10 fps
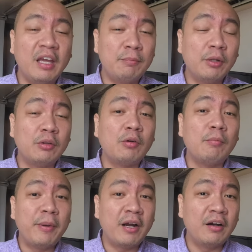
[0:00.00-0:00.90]
to be able to
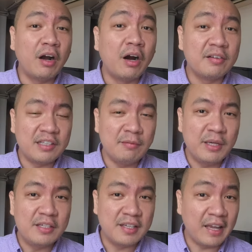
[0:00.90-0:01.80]
compare
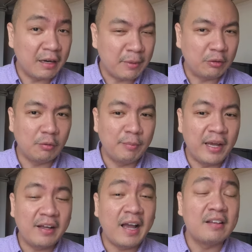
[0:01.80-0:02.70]
Rcbc and
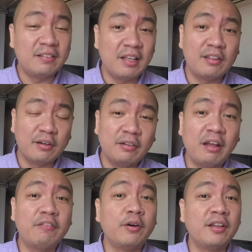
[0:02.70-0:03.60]
Metrobank as the
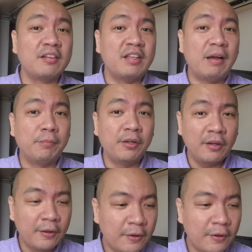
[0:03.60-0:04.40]
third and fourth example.